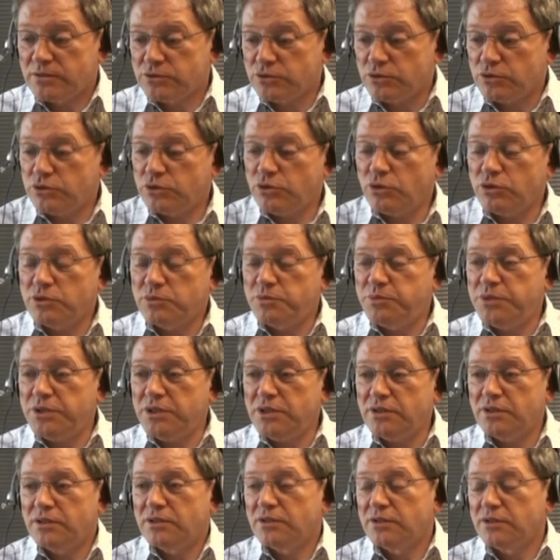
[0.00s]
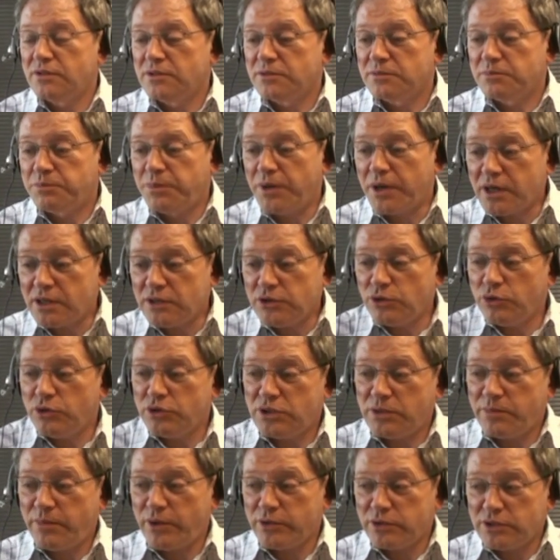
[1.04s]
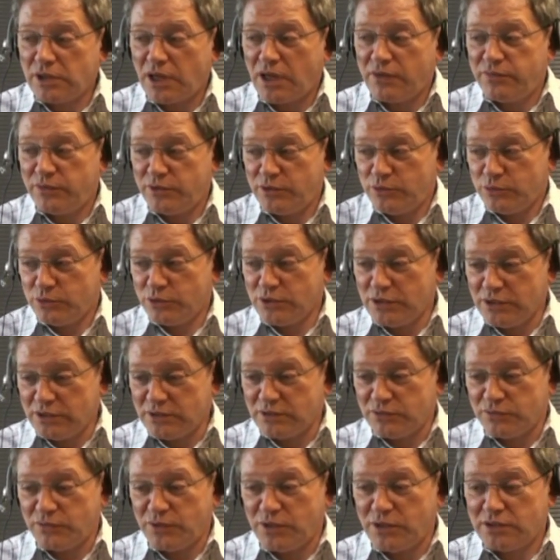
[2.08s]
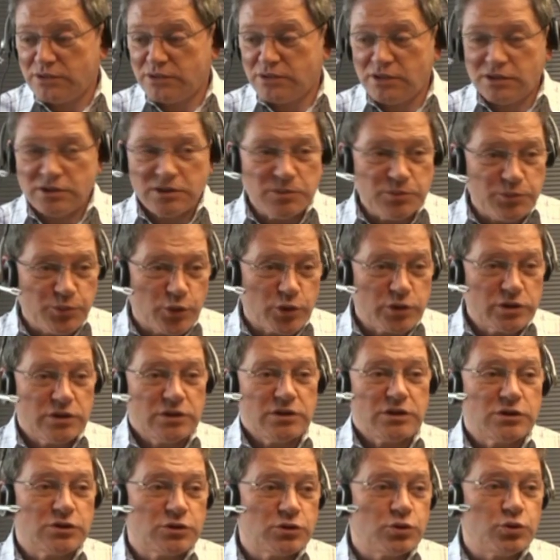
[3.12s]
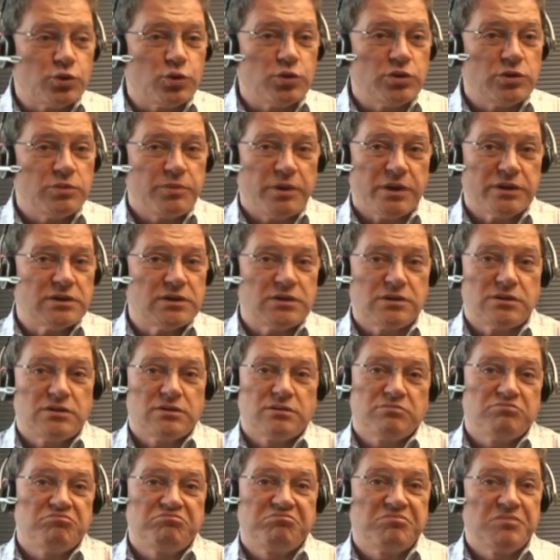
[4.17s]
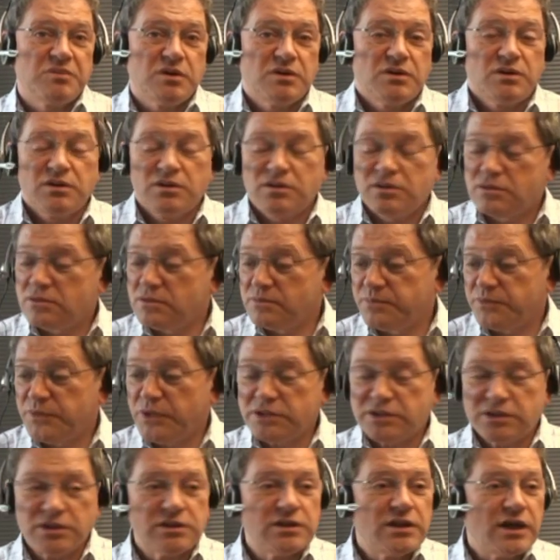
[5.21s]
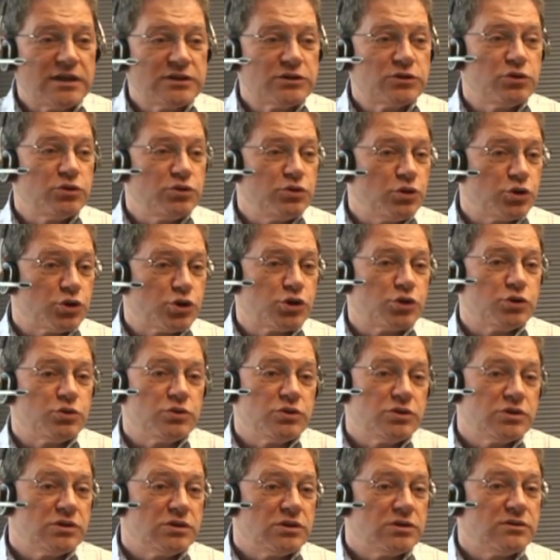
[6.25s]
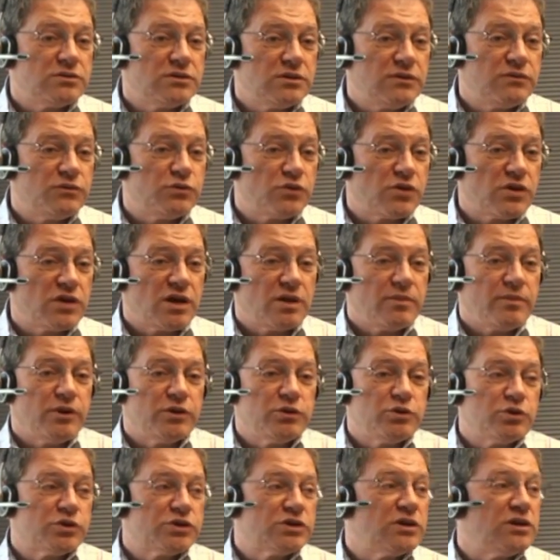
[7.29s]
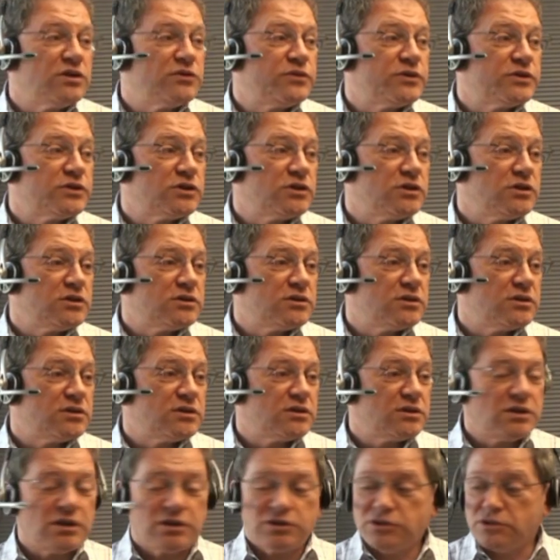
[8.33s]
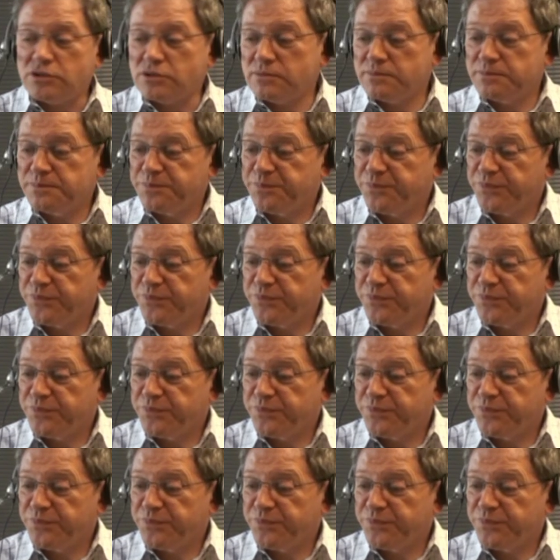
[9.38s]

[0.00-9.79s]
So don't be paranoid about graphic user interface. It's important, it's cool, but it's, you know, it's a dust on your shoes if you think about yourself as a tester.